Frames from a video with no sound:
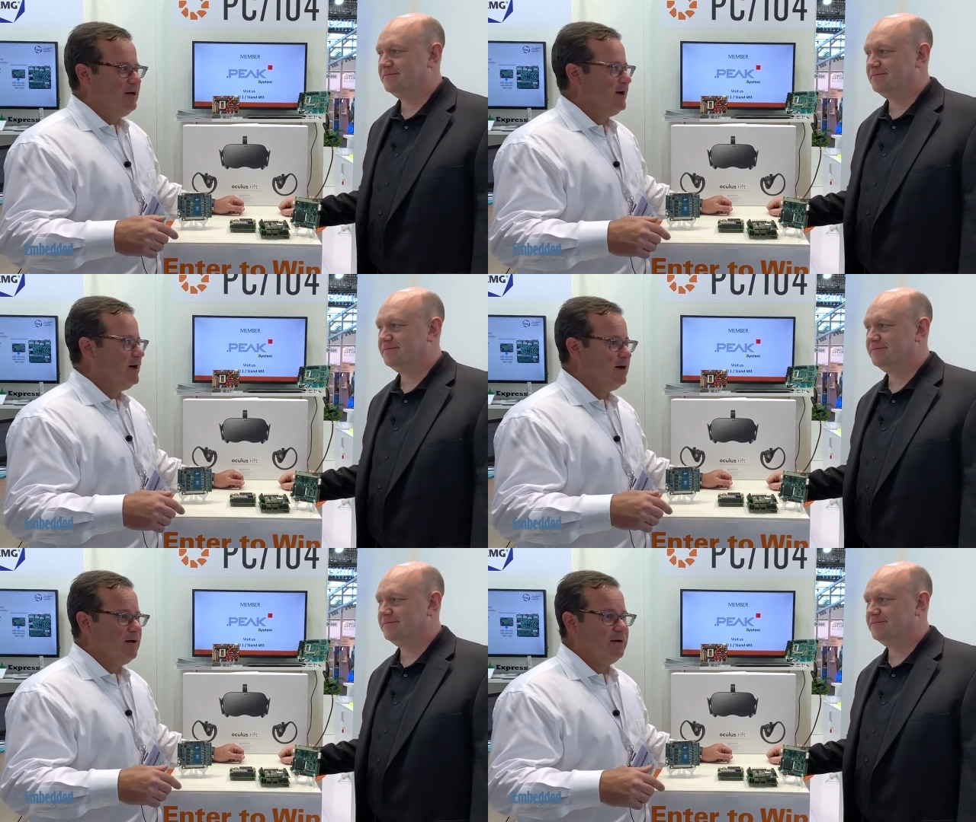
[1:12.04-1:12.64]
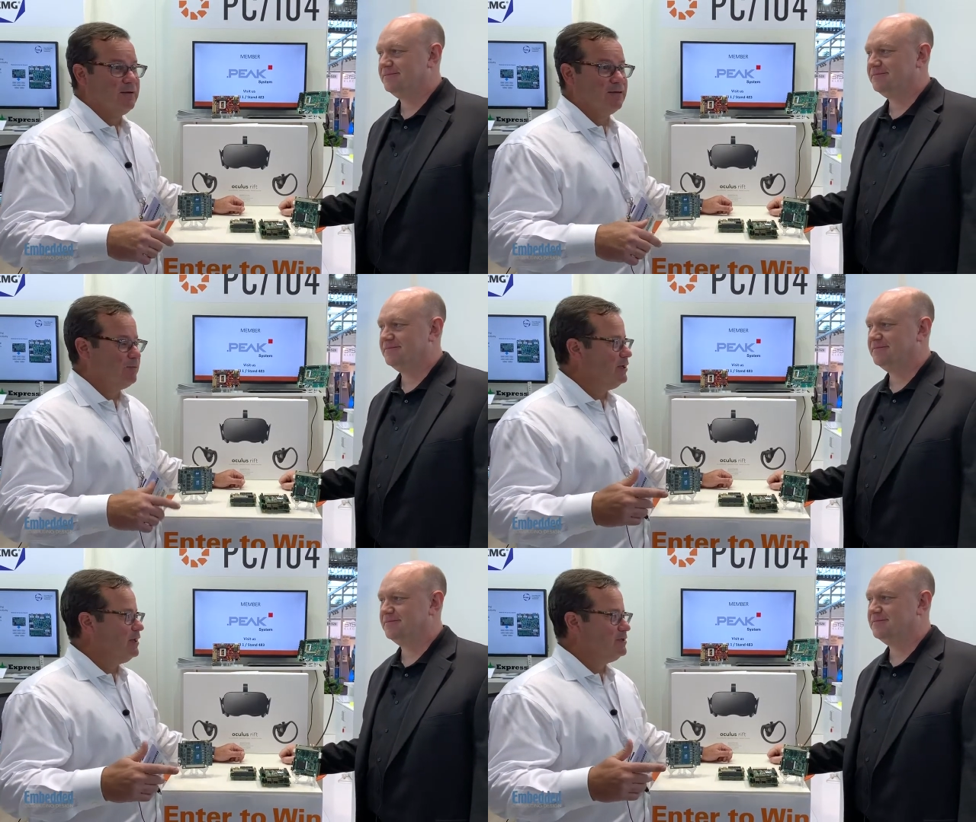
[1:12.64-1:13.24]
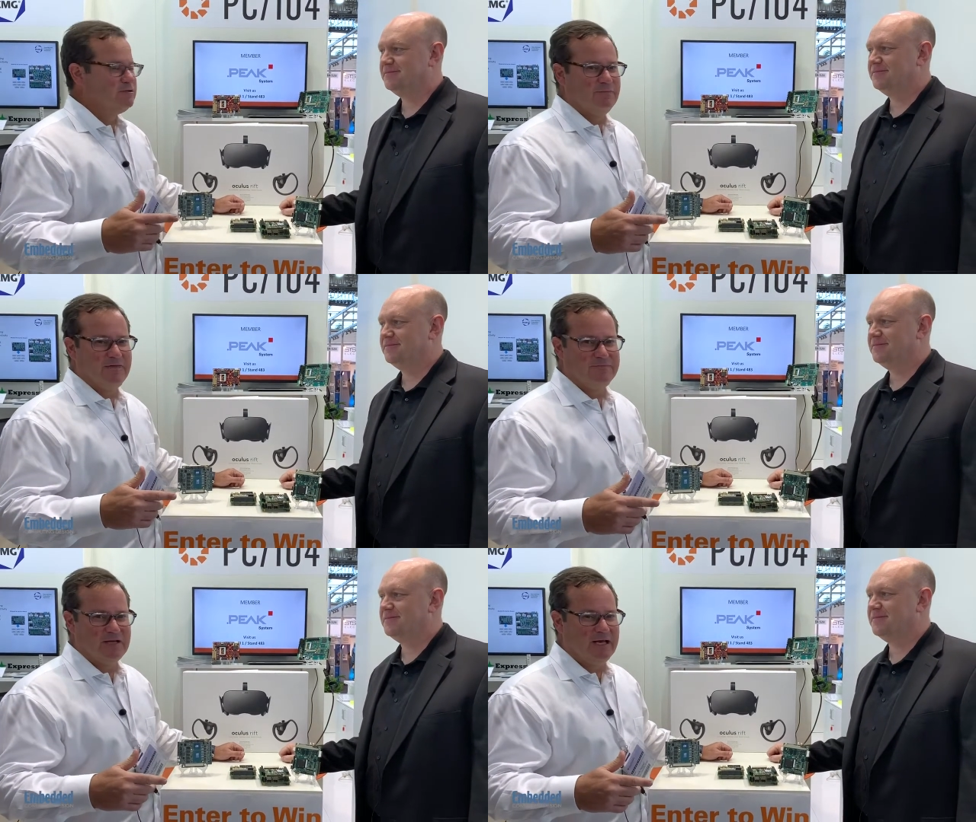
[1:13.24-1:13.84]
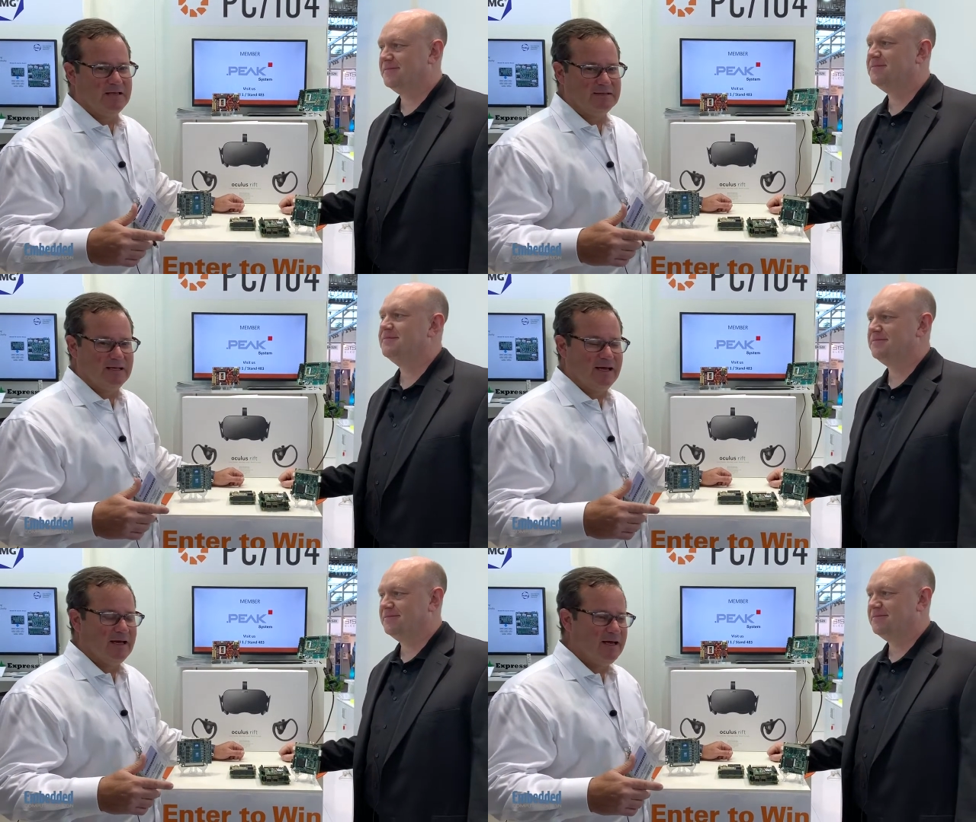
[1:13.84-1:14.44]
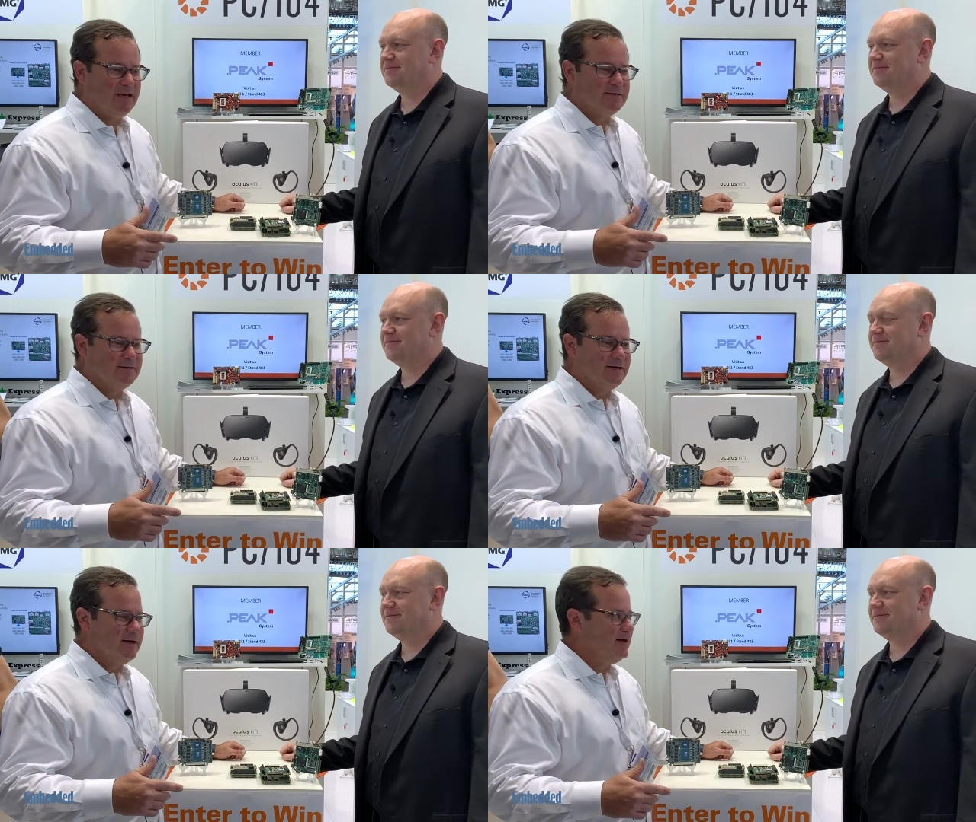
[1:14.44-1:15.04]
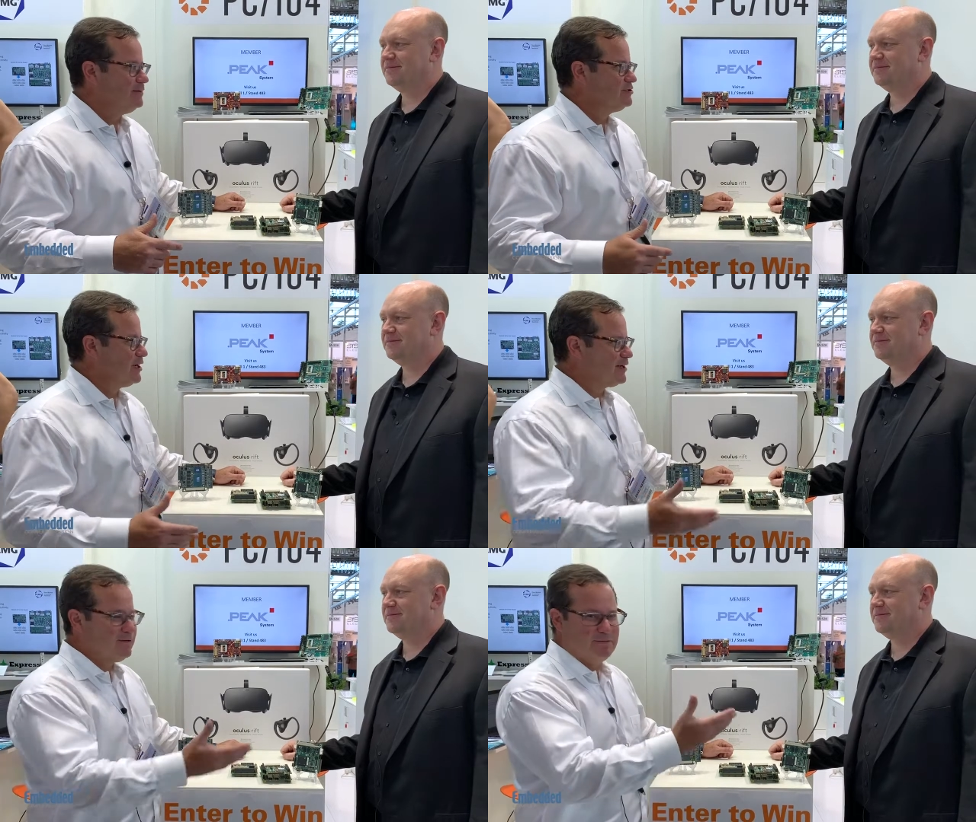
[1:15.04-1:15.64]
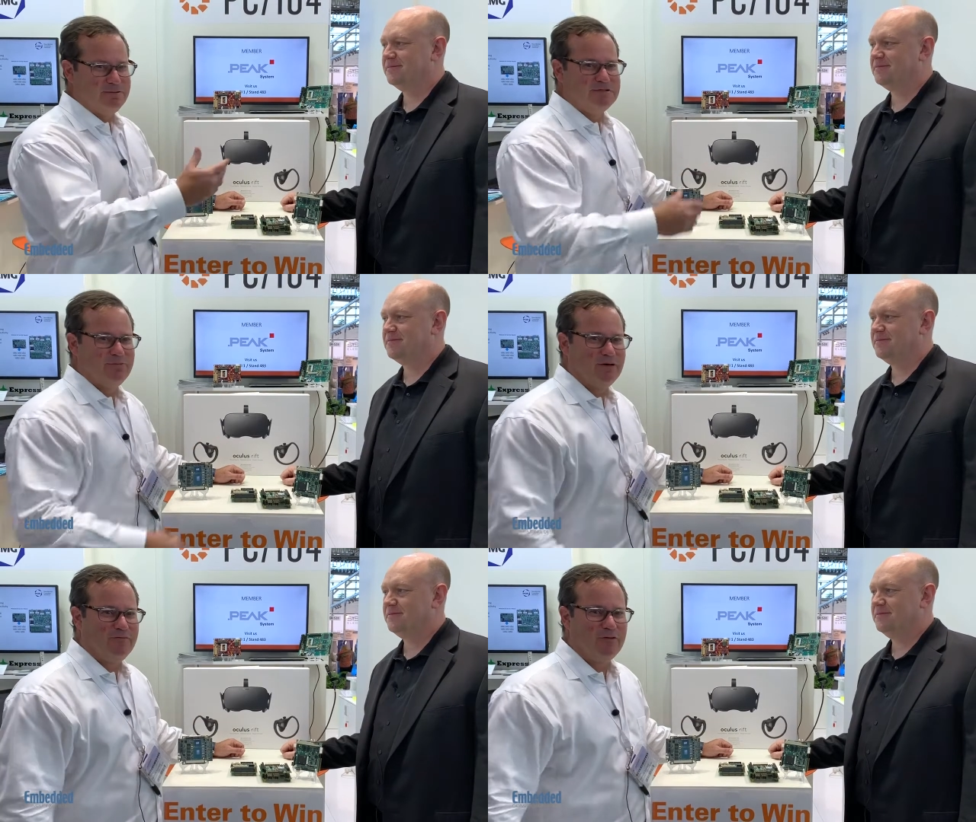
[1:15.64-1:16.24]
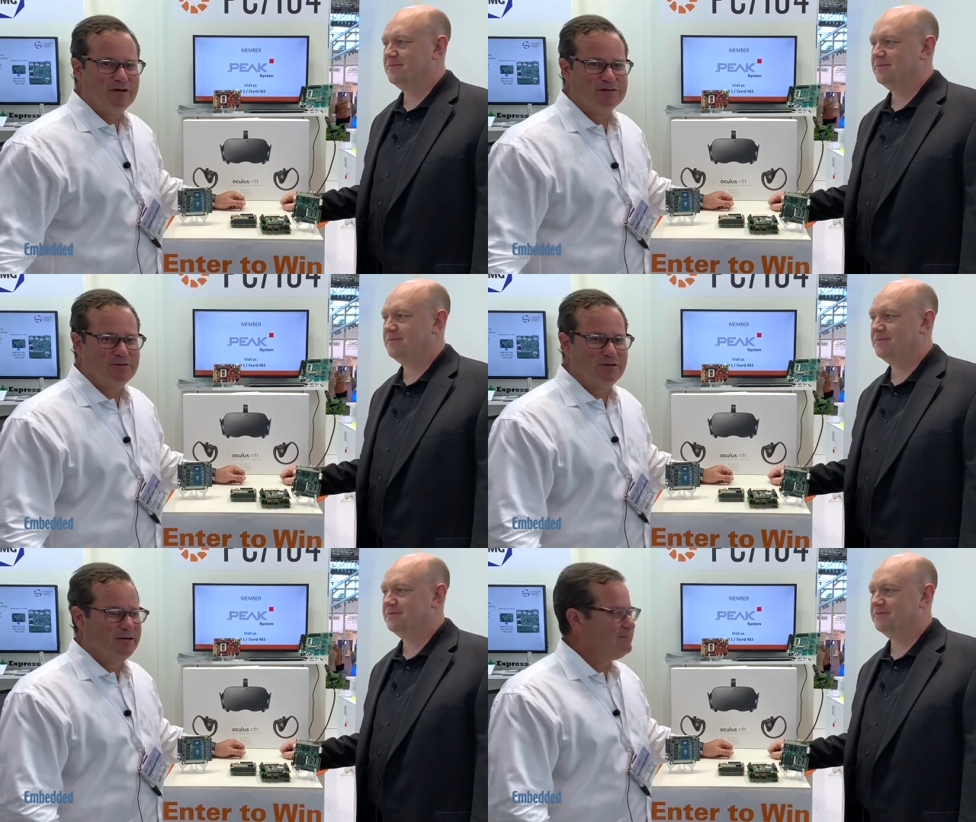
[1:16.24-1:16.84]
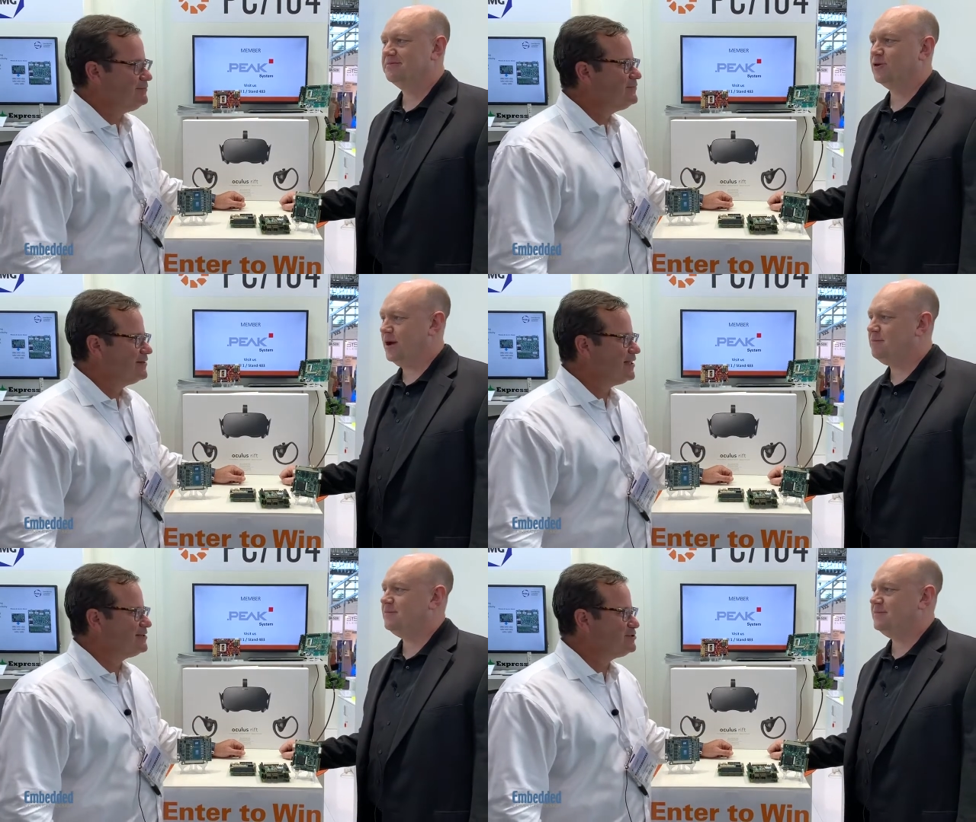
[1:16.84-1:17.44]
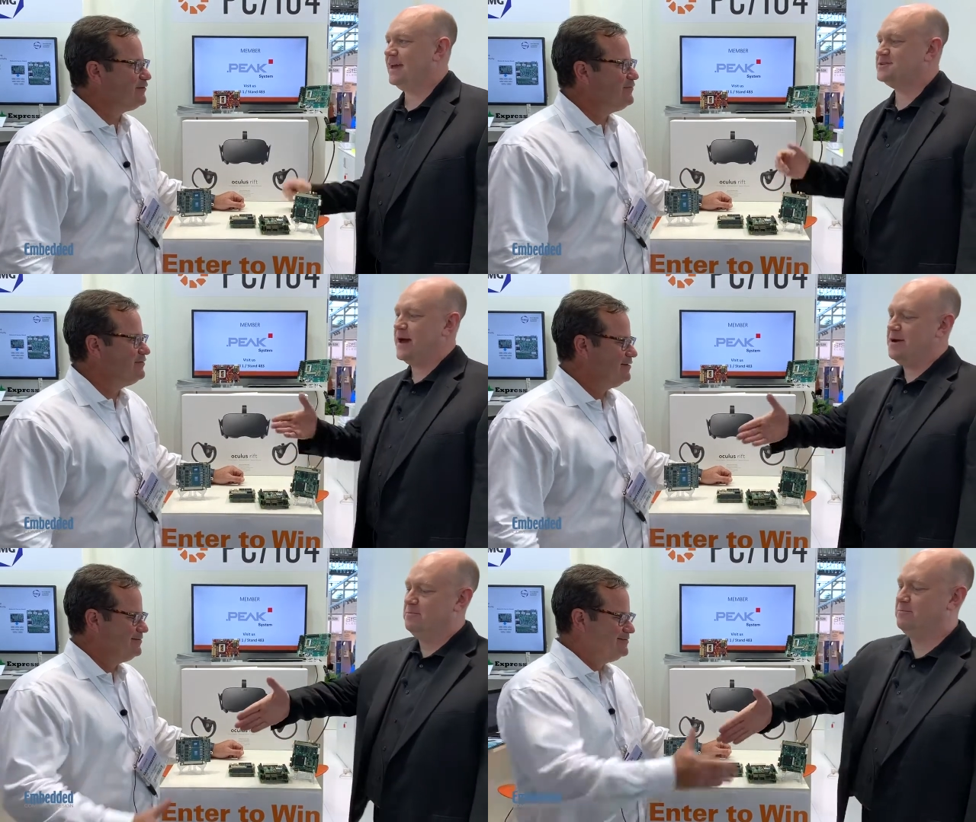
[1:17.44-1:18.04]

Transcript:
Speaker 1: 3A258, and check out the PC/104 Consortium. Great. Thanks, Jeff. Thanks, Pat.